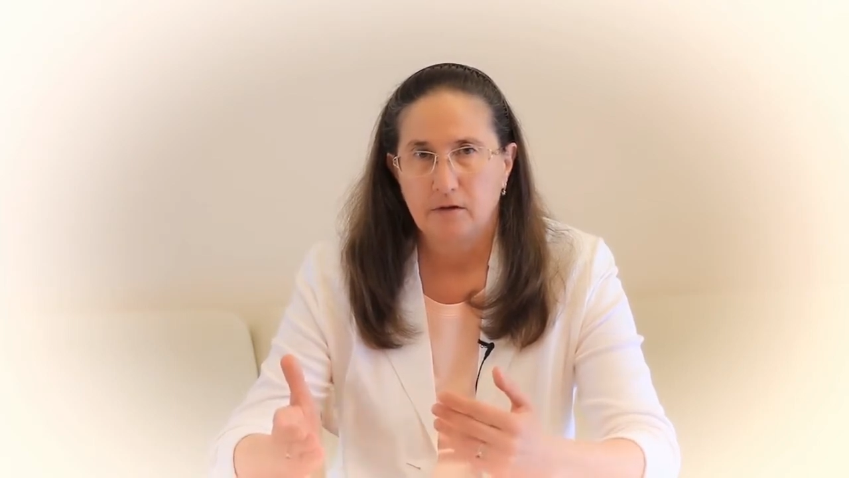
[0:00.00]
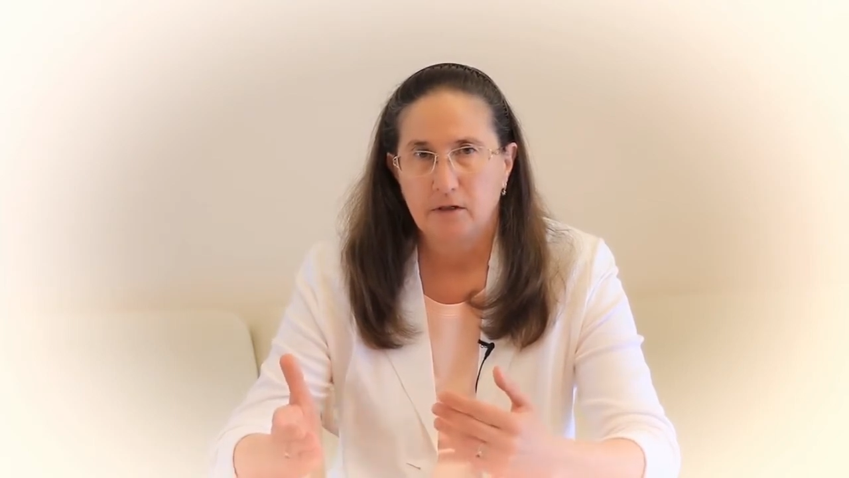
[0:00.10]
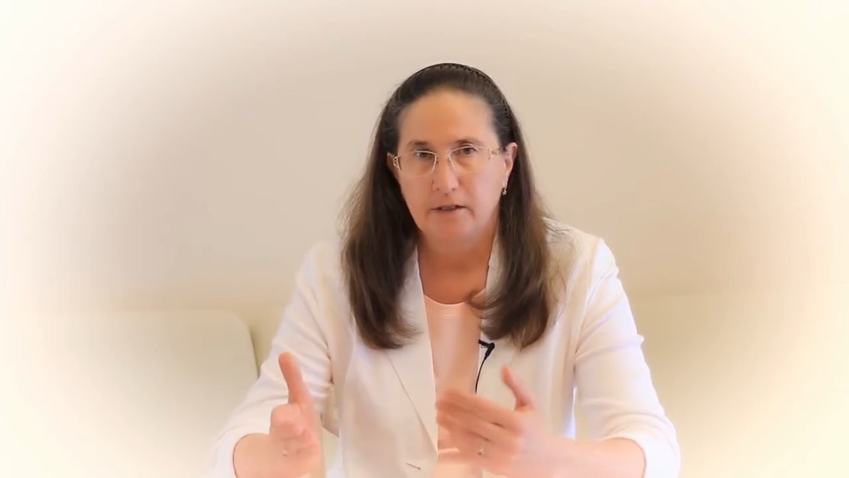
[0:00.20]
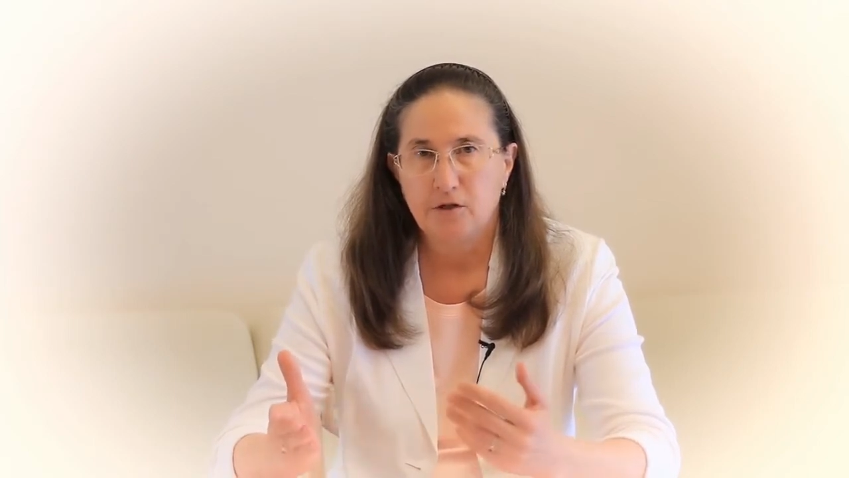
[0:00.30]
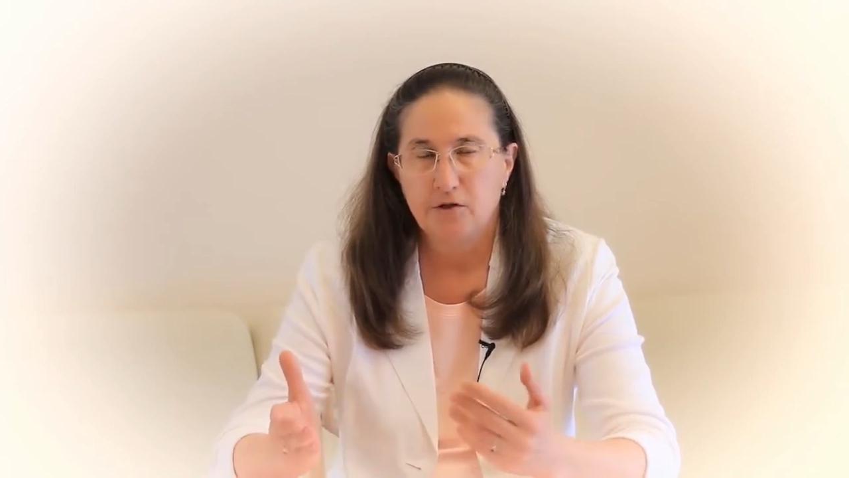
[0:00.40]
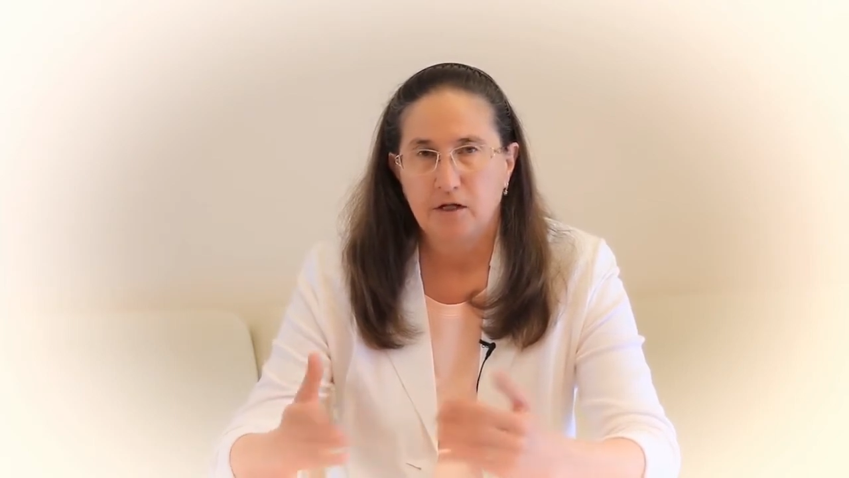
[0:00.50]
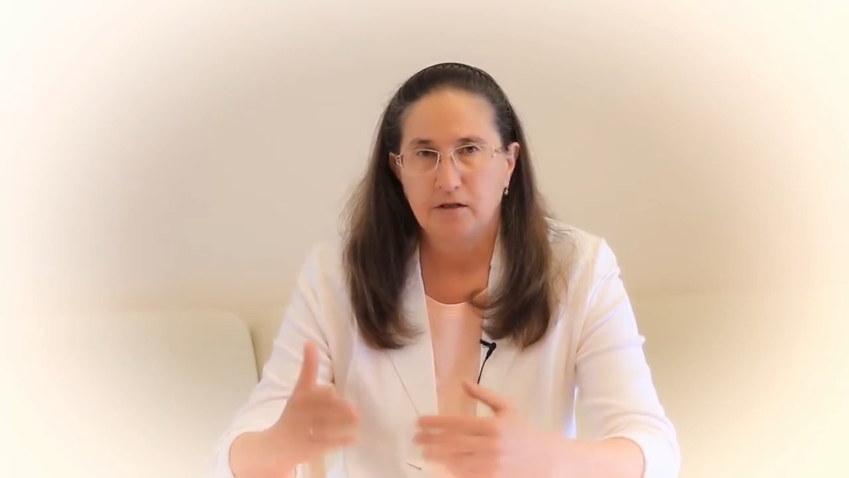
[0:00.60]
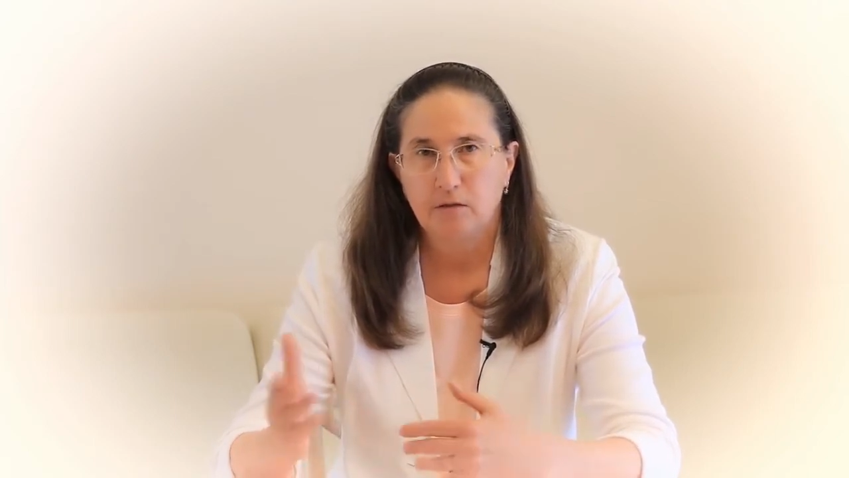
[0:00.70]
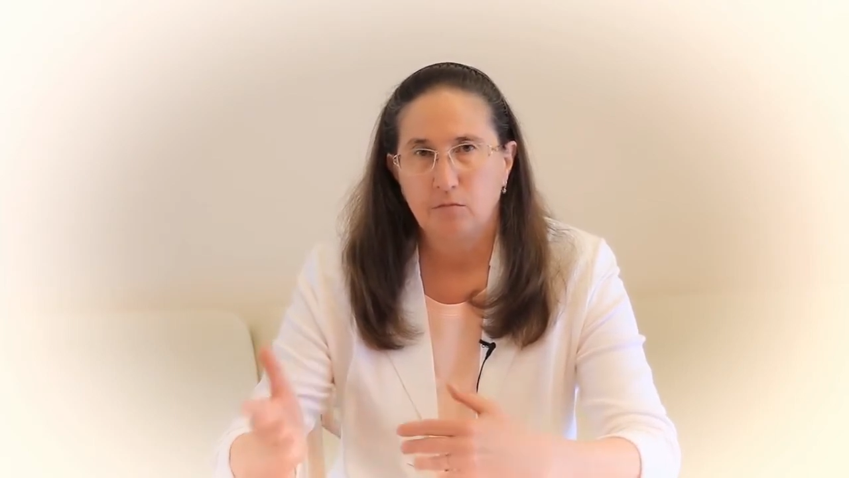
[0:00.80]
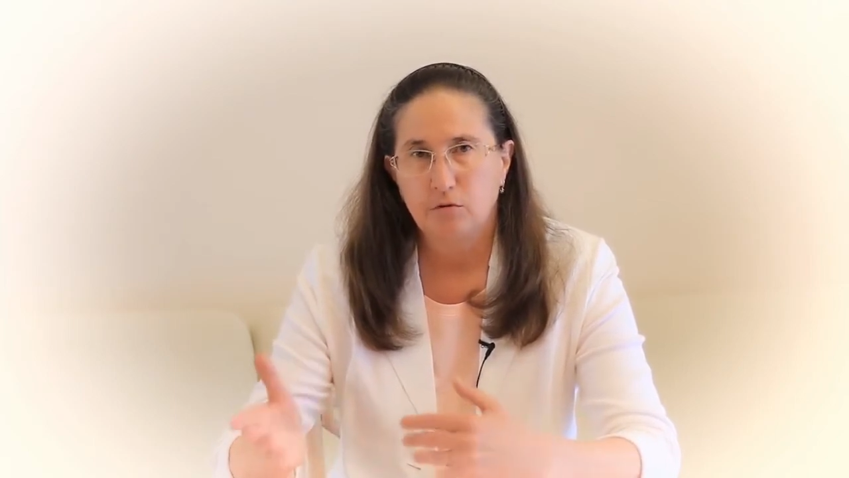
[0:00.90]
to
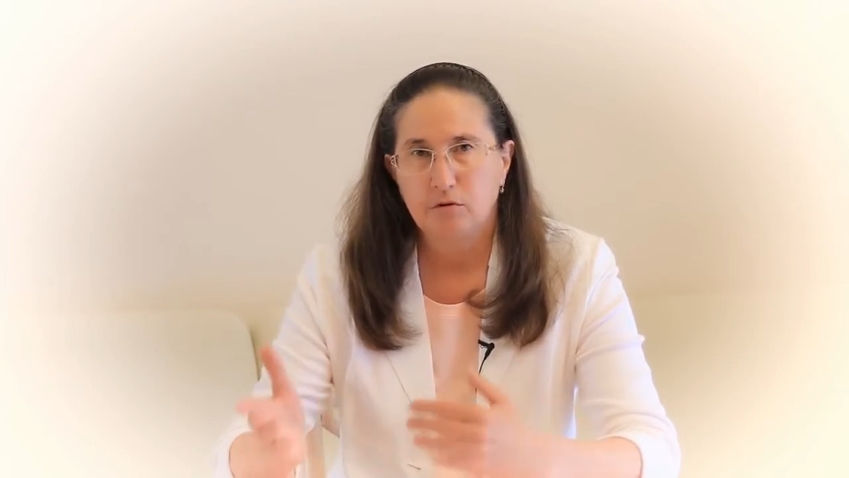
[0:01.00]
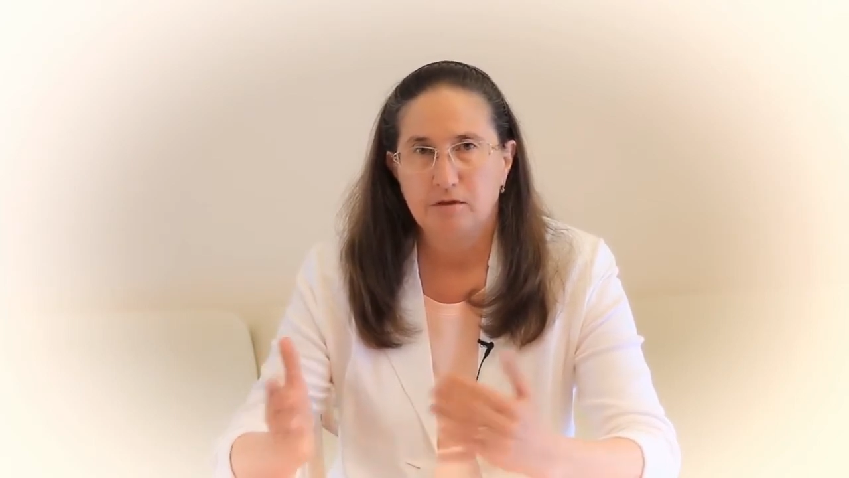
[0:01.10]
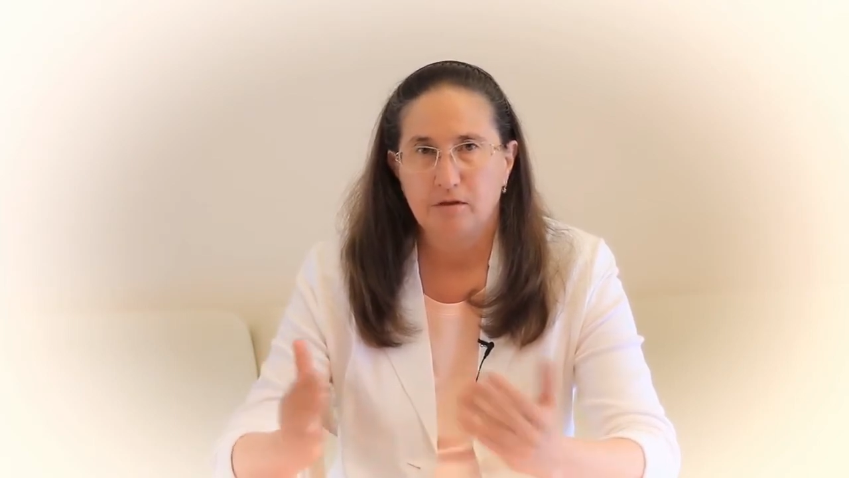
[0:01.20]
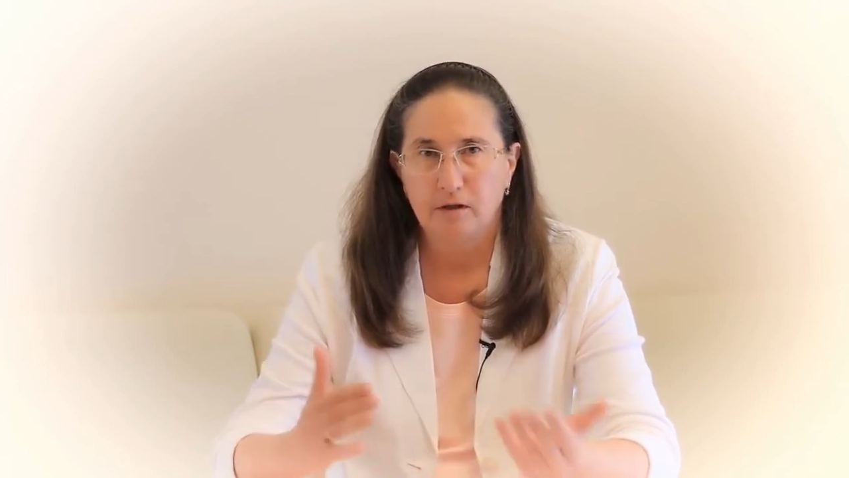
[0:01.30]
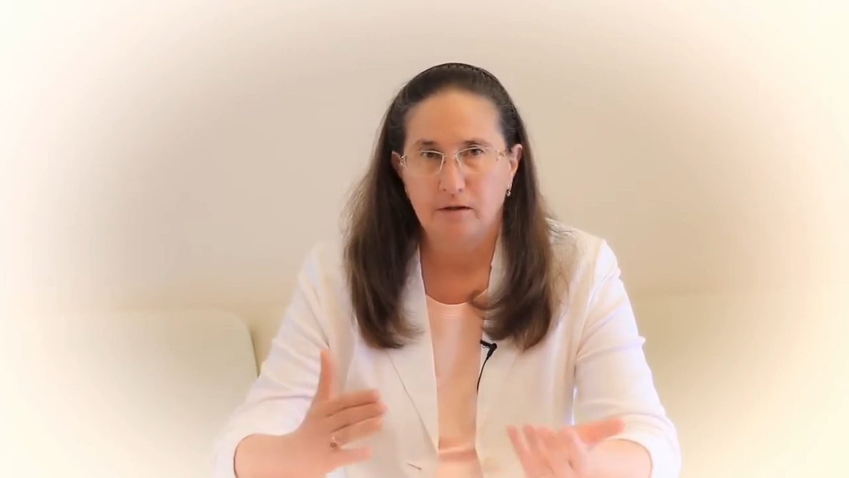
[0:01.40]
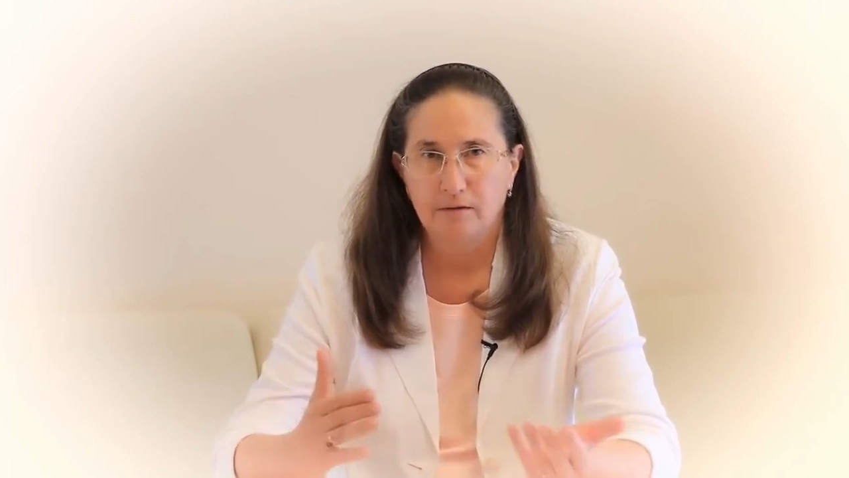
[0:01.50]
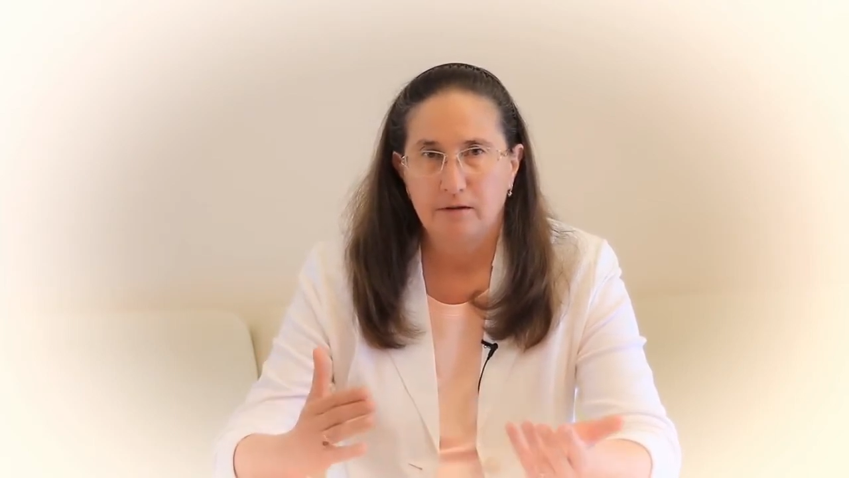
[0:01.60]
differentiate